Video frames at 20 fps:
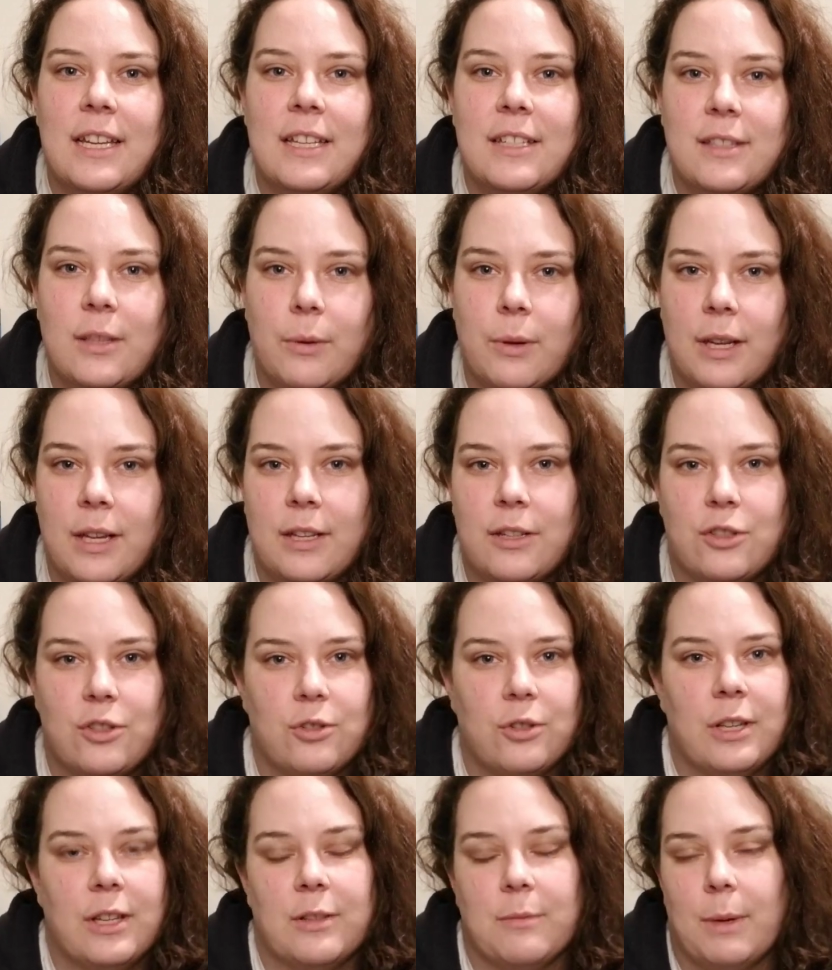sewing
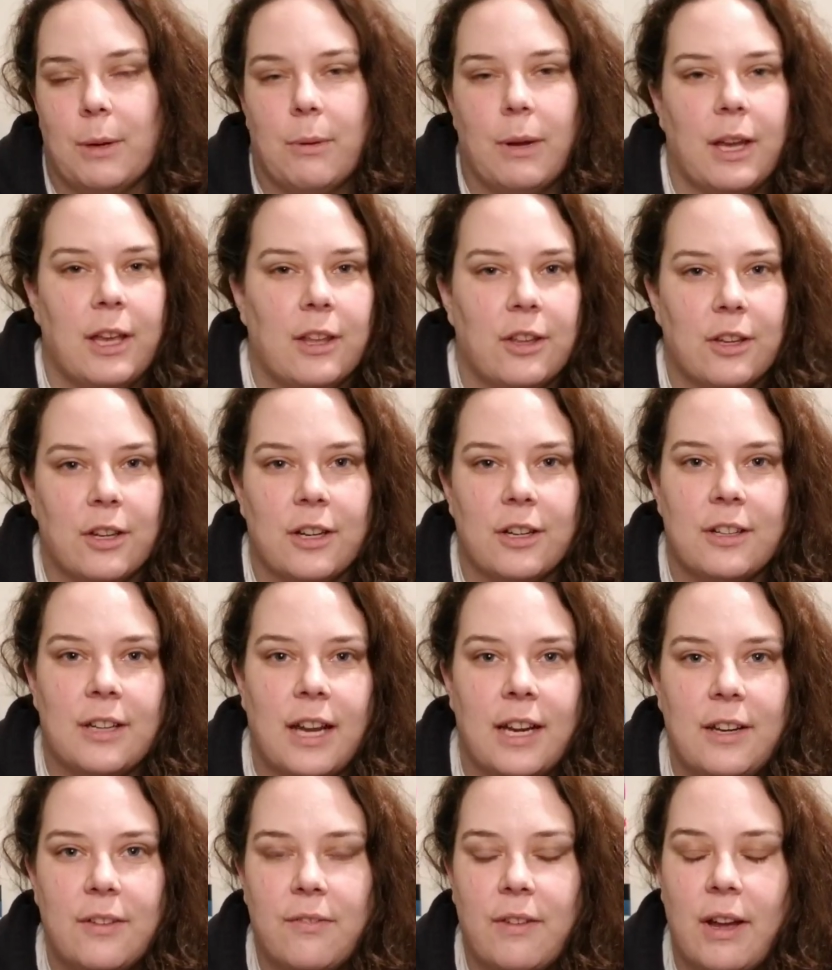industry is my regular
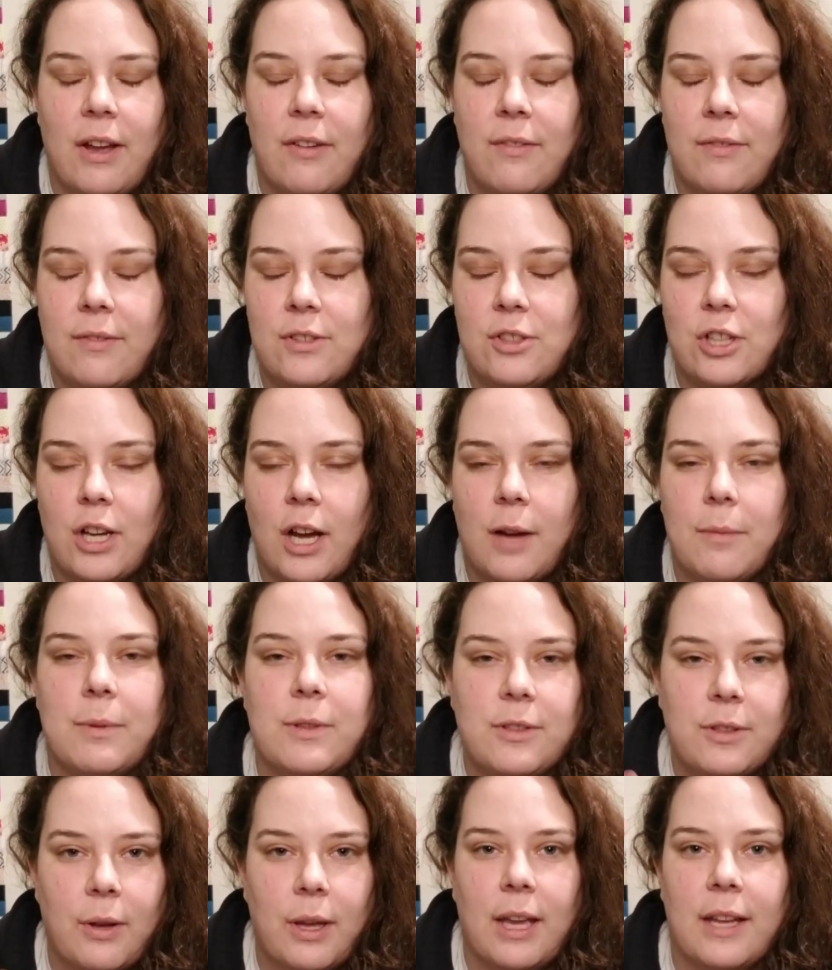nine to five job,
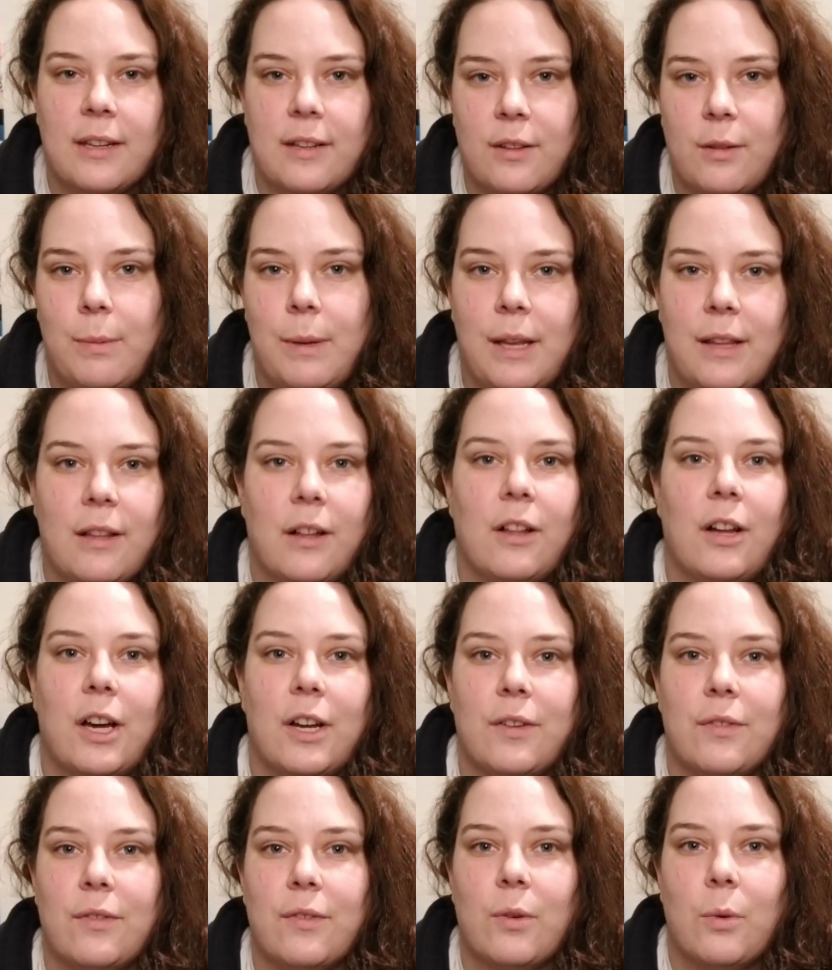and so I get to speak to a lot
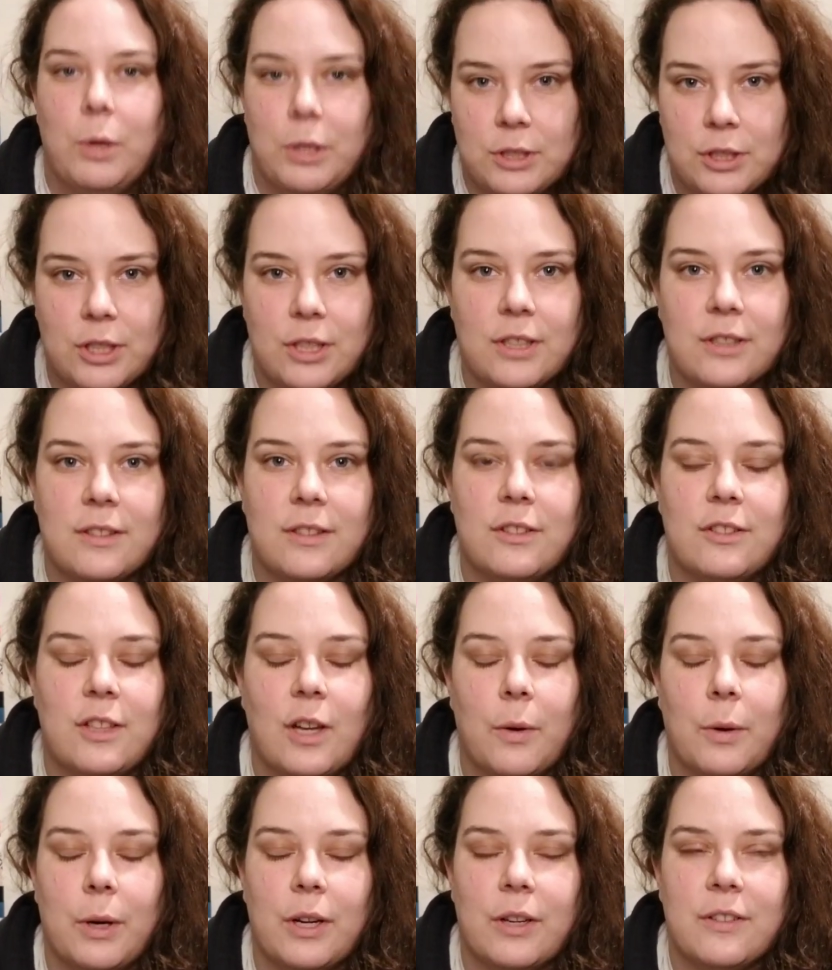of quilters and
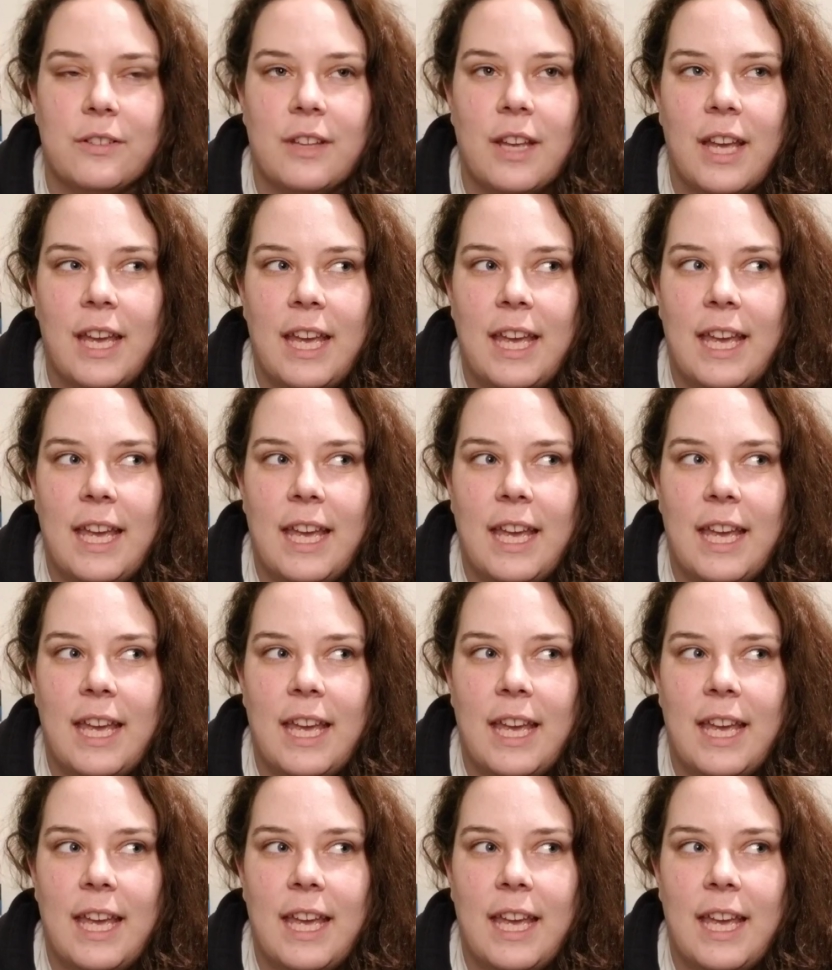sewers,